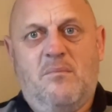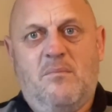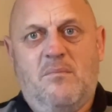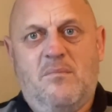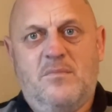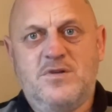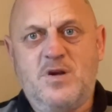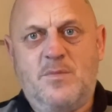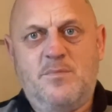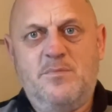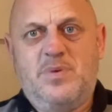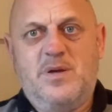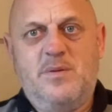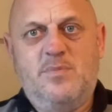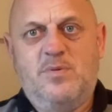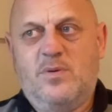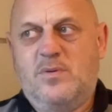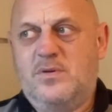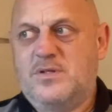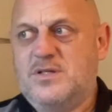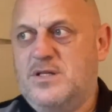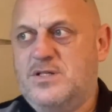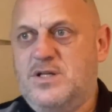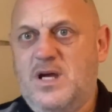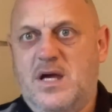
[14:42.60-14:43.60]
Some people
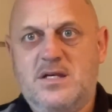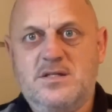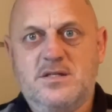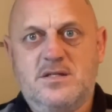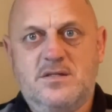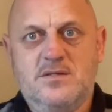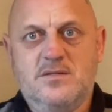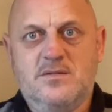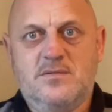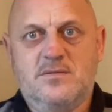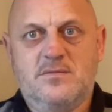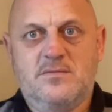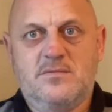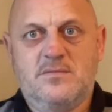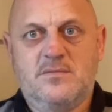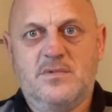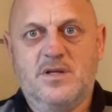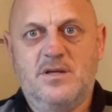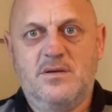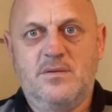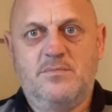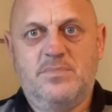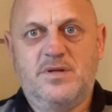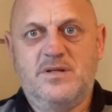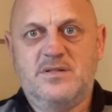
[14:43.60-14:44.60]
suggesting
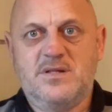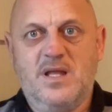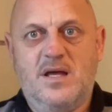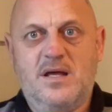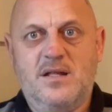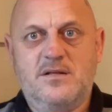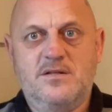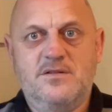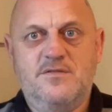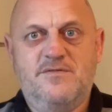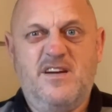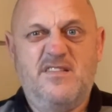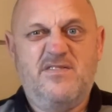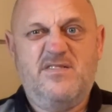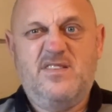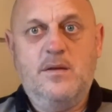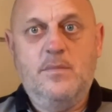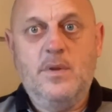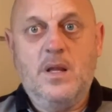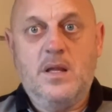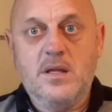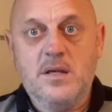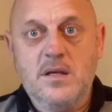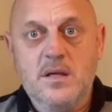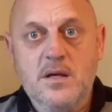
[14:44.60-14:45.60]
it be as little as 50
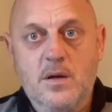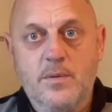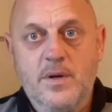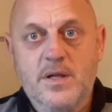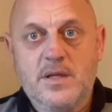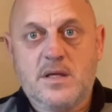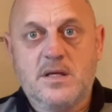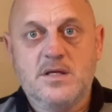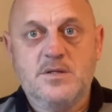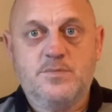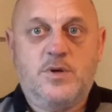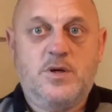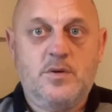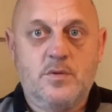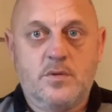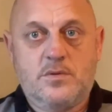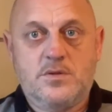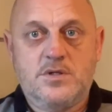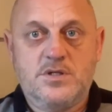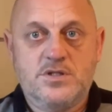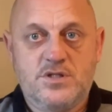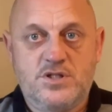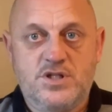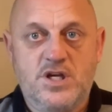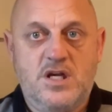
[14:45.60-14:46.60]
million quid, because people will
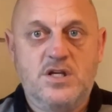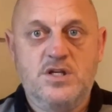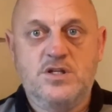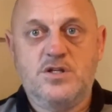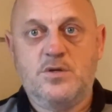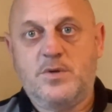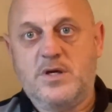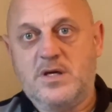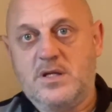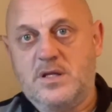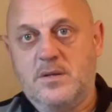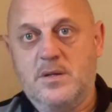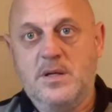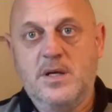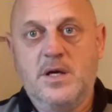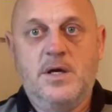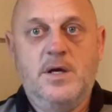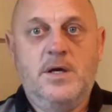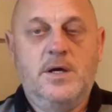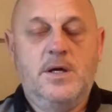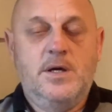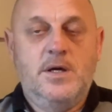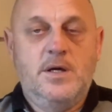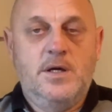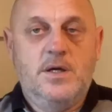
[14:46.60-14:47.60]
just change the way they
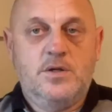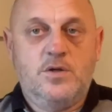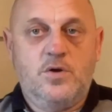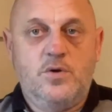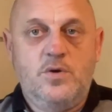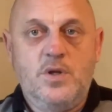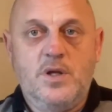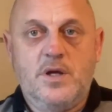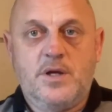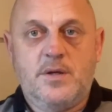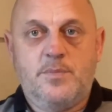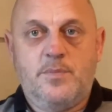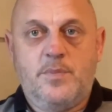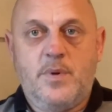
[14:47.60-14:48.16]
do their